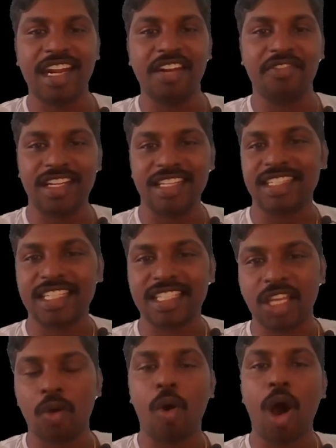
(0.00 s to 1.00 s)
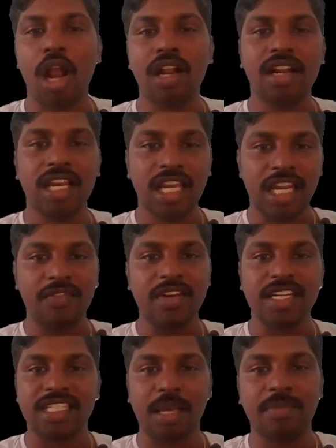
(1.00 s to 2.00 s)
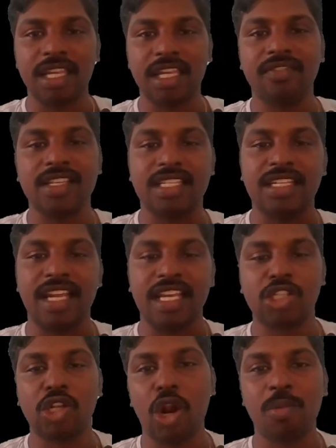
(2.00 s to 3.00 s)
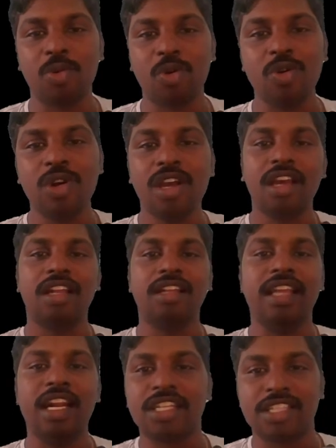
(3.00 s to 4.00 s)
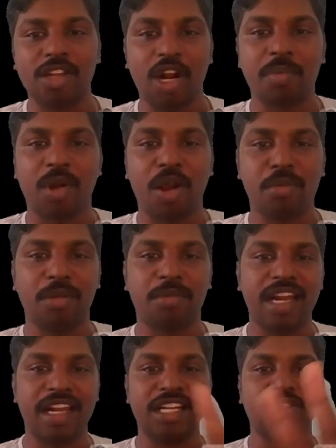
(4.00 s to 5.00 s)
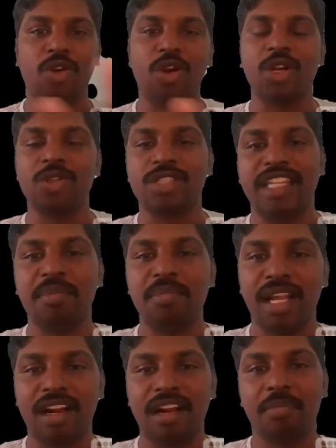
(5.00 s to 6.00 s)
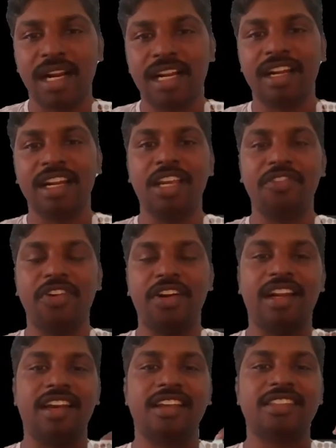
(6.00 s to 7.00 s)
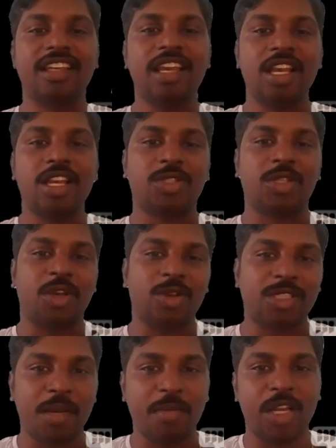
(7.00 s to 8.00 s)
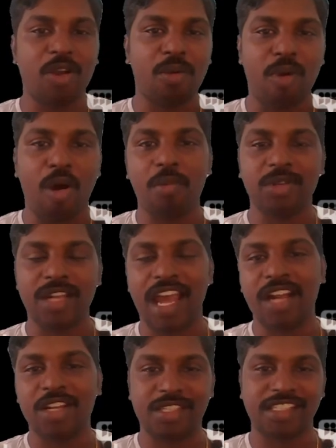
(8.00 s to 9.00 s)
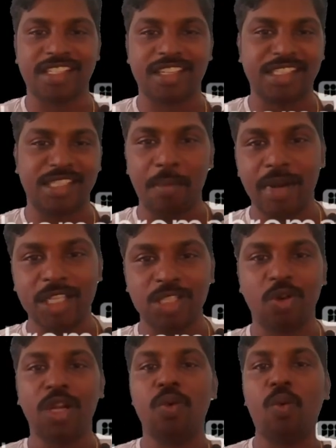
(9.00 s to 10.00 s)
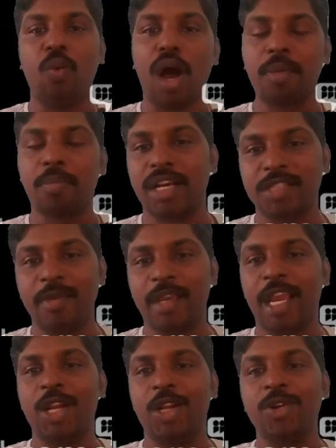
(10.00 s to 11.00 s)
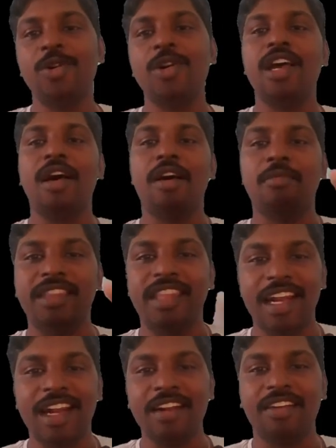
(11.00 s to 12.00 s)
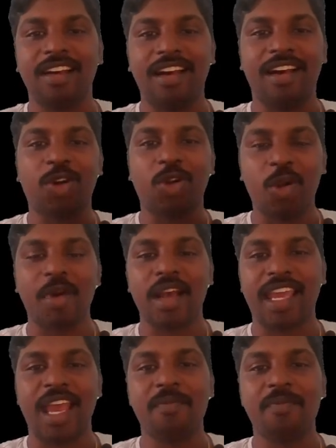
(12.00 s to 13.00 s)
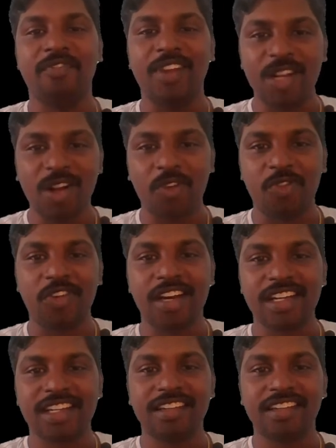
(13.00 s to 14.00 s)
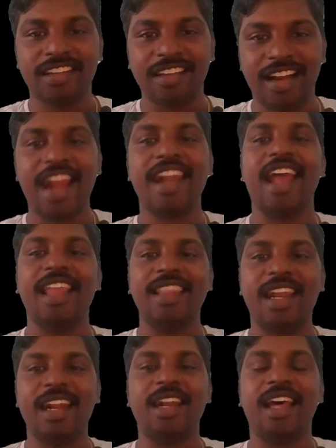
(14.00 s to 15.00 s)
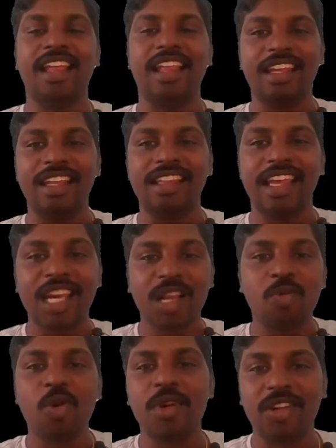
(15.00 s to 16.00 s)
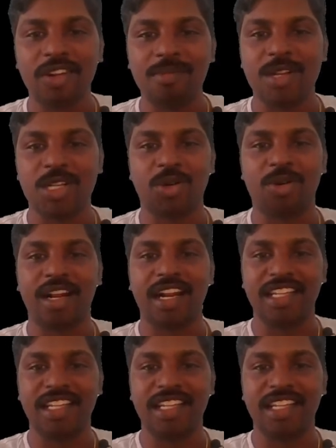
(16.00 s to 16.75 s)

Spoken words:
If it is just a wall, if it is something which does not move, then it's not a problem, right? It's going to stay blurred. But if it does, so somebody, your mom, dad, sister, somebody is going to walk past behind you, then ChromaCam will not work, right? And then their movement will be shown, right?